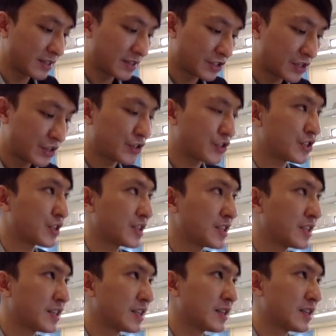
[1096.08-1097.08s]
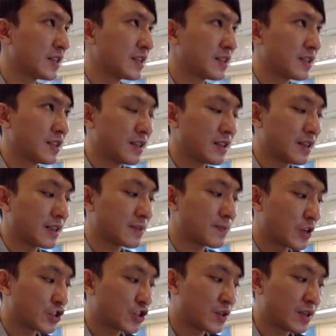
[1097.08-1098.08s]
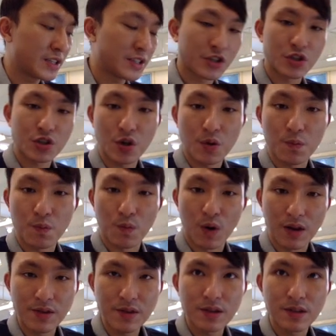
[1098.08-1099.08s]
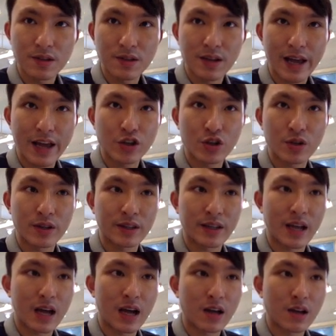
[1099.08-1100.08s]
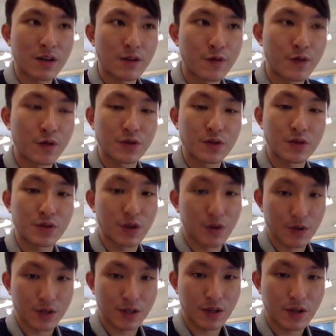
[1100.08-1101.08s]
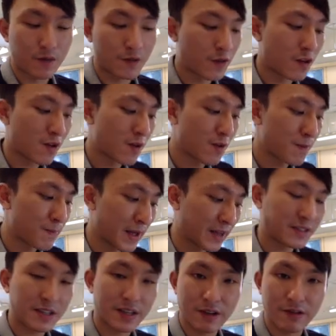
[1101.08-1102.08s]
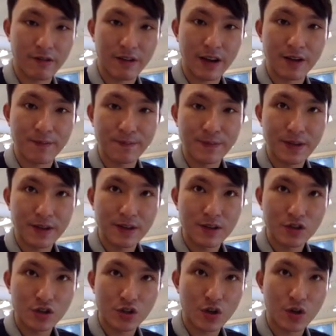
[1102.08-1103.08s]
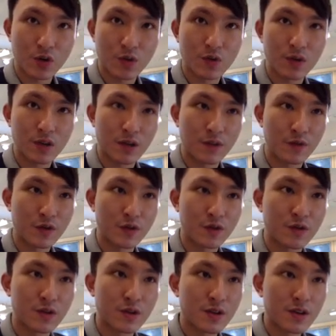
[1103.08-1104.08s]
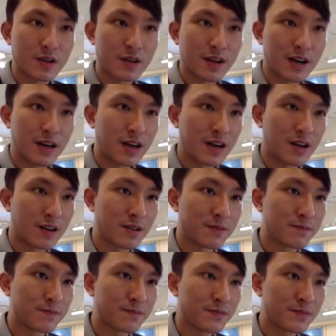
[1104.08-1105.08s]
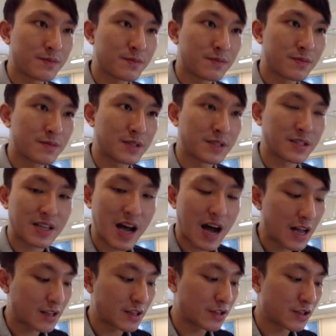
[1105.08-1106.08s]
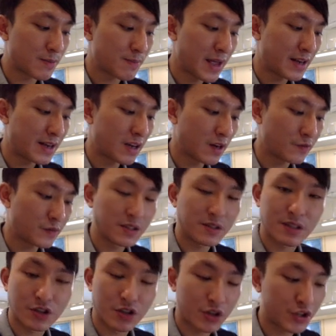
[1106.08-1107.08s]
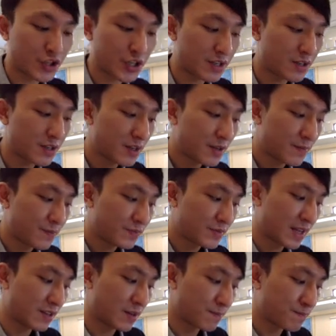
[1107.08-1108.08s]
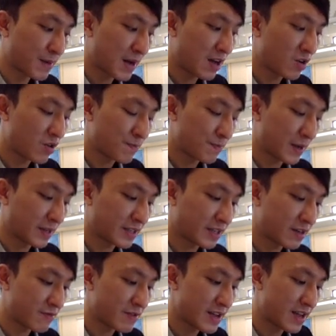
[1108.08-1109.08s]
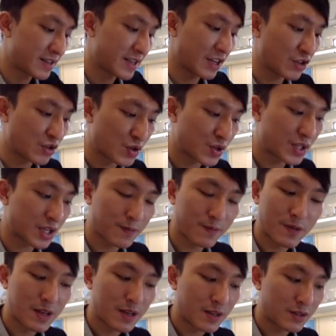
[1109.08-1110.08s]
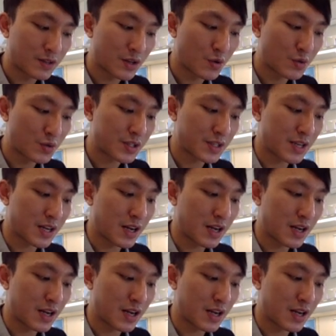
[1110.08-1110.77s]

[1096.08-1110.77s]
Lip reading: detergent, especially the soap one, actually they are food source for bacteria. So if you discard many of this detergent, then the bacteria can use up those